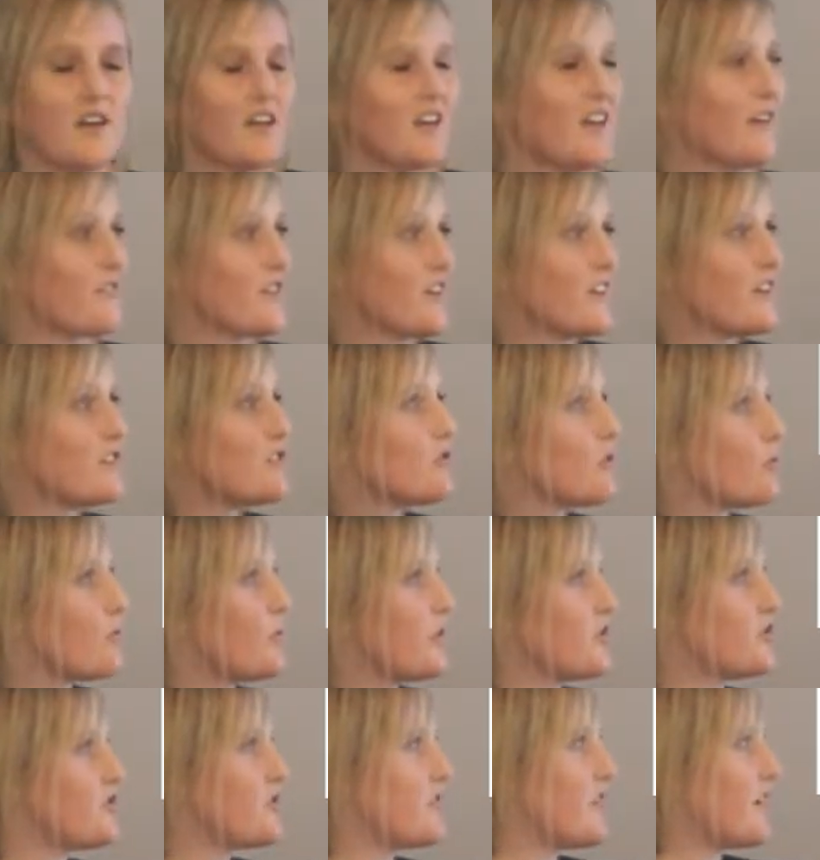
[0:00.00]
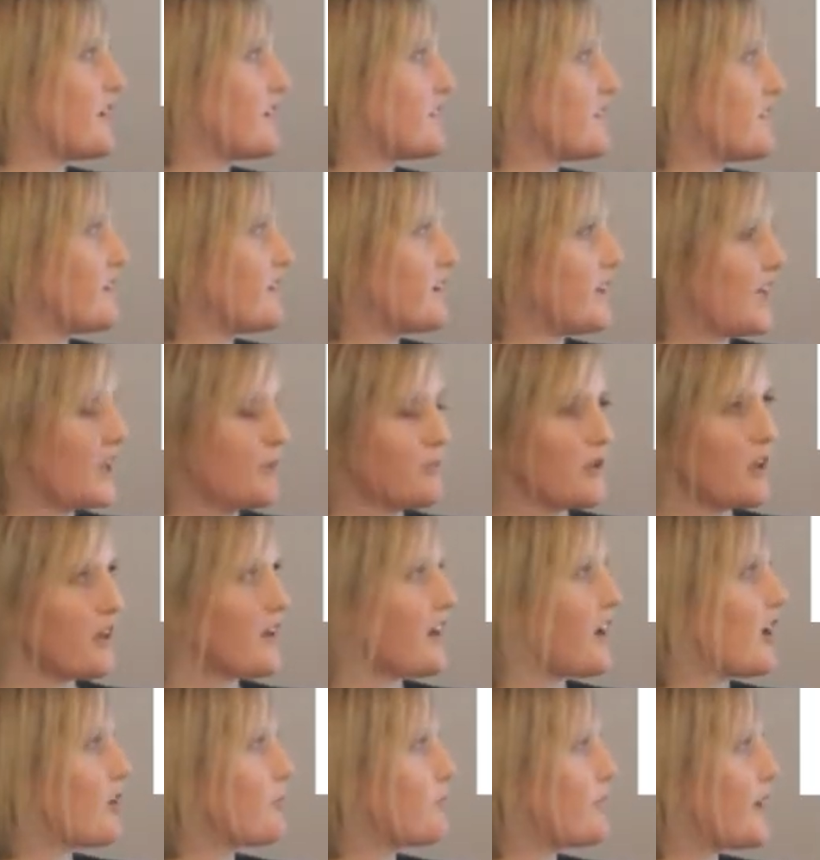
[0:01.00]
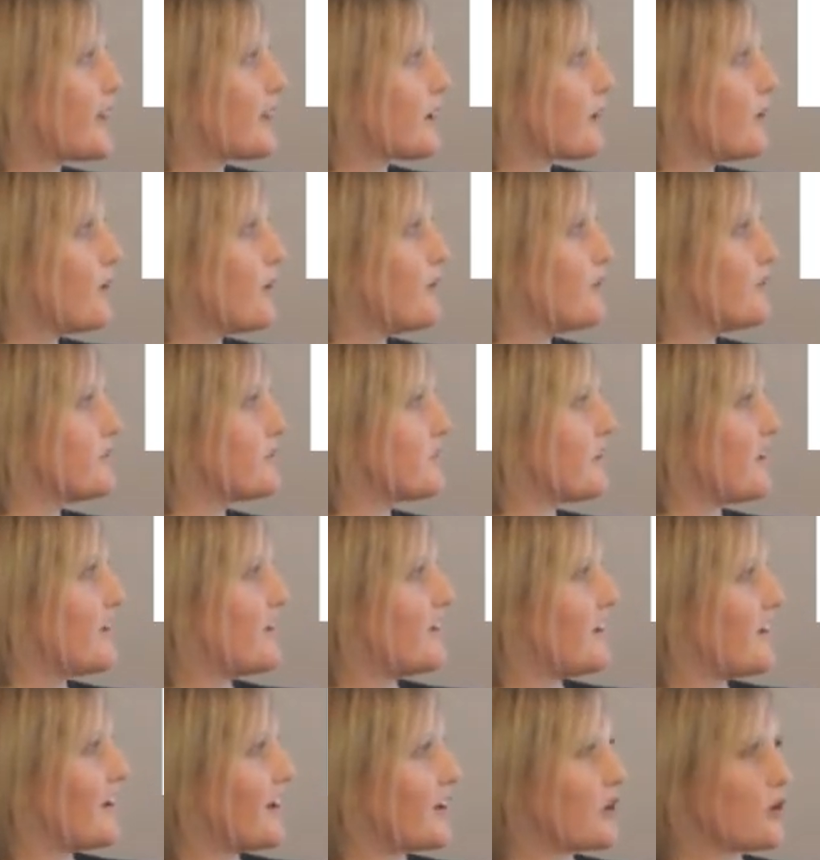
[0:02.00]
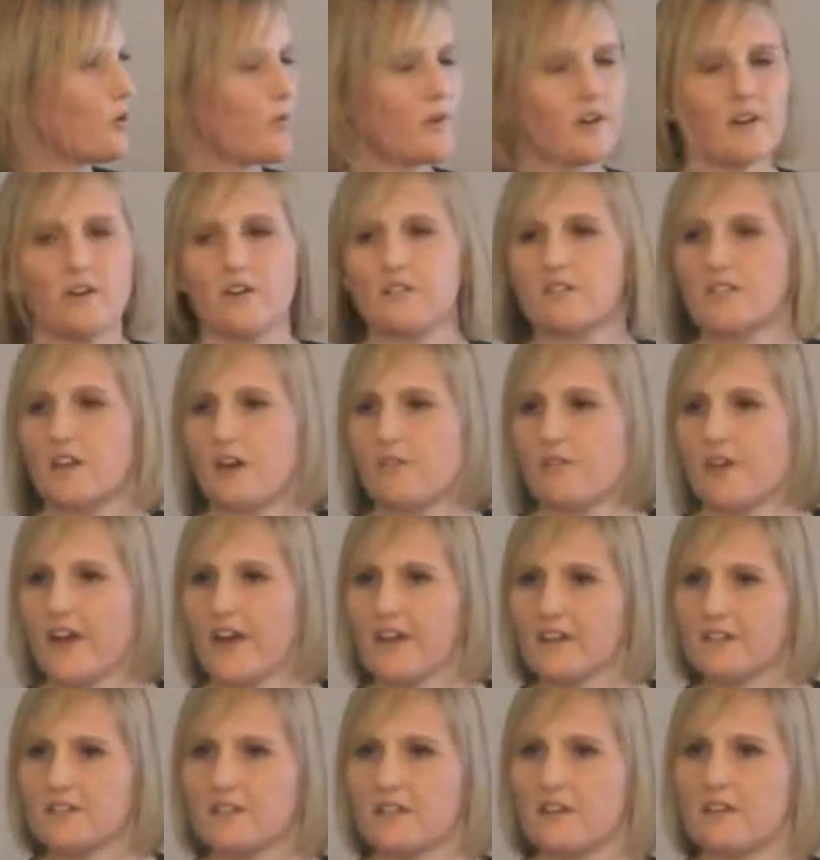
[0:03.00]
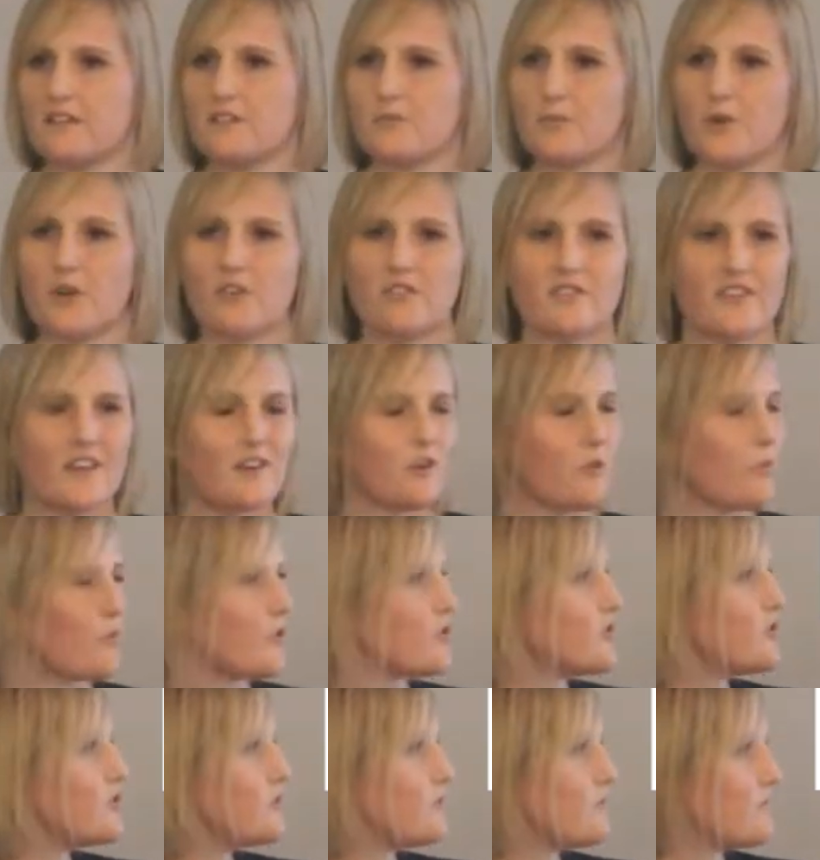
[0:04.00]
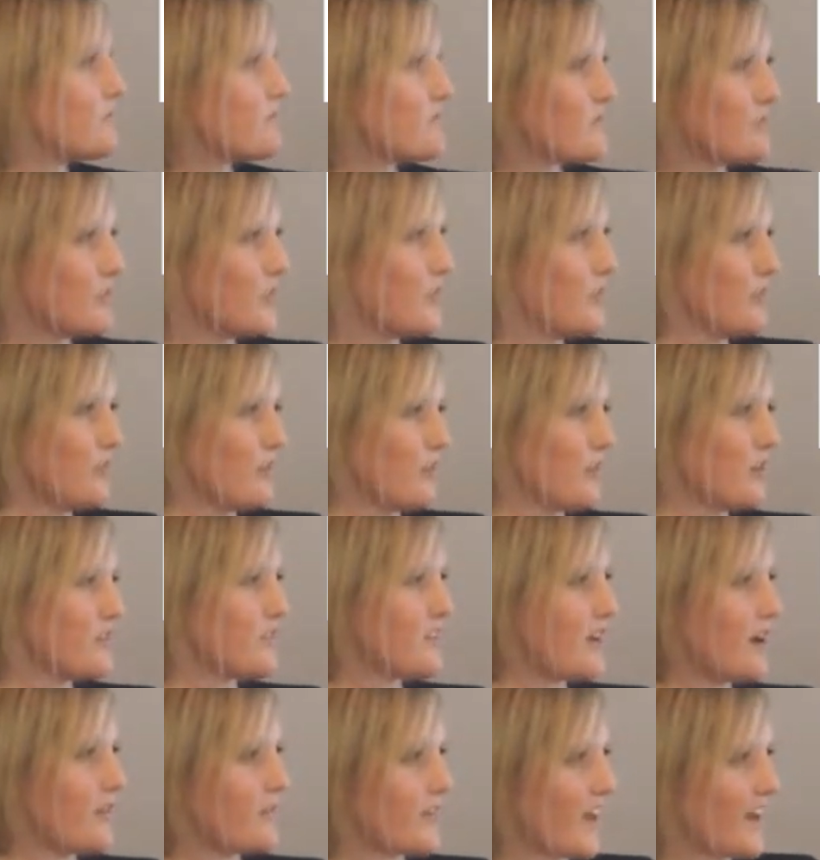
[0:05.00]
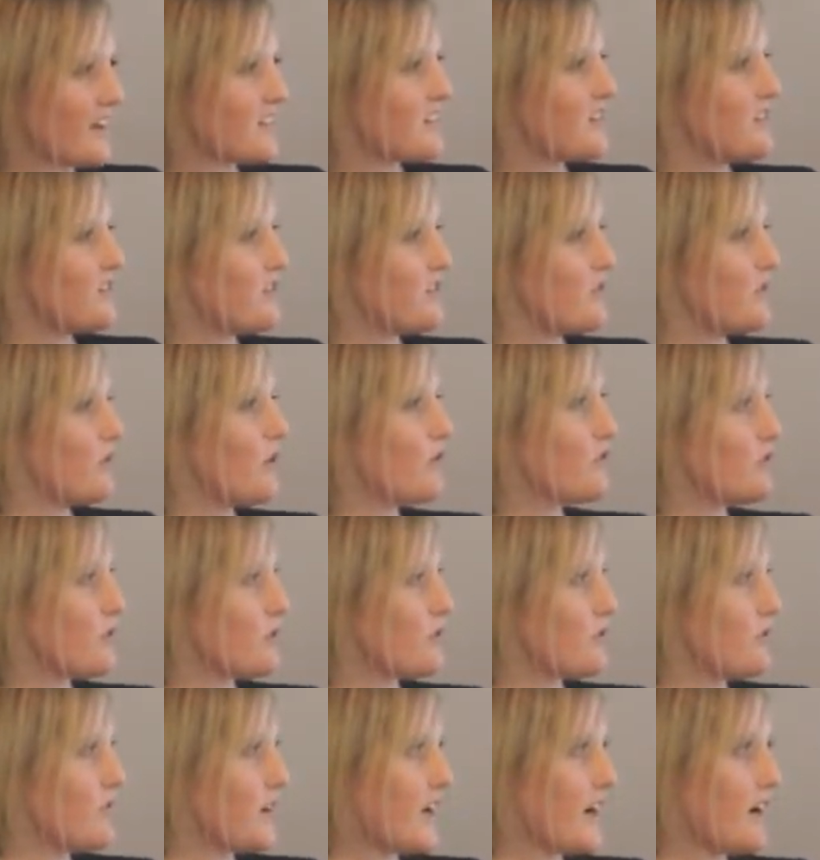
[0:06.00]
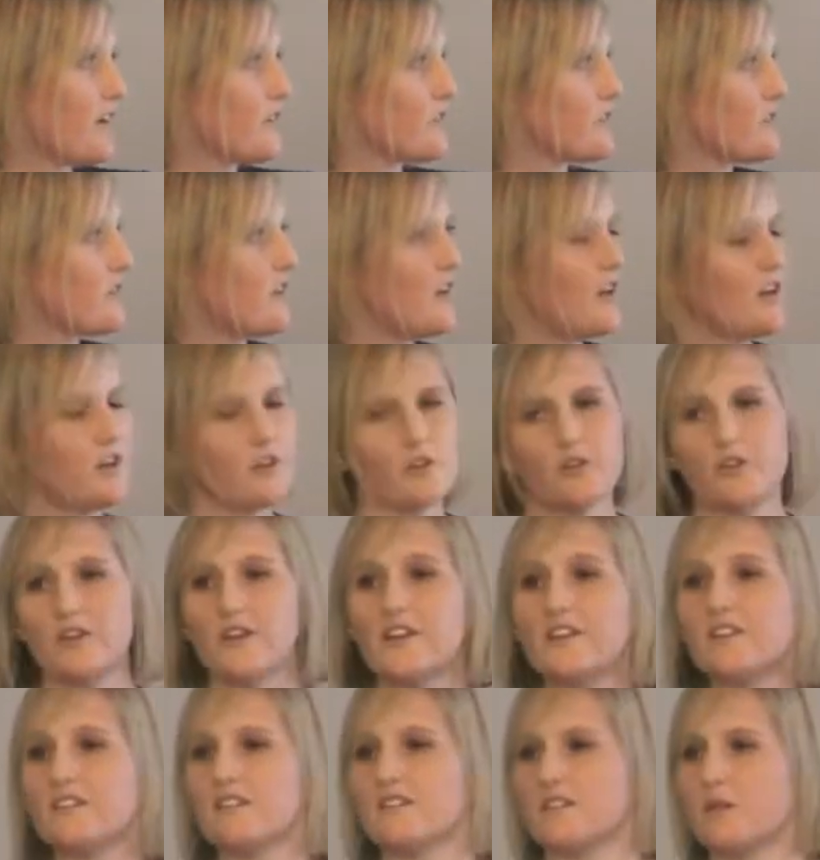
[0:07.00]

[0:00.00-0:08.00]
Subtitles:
If it is your wish that an email can't be closed and no one else have access because they don't want you, you know, to have access to those sorts of accounts, you need to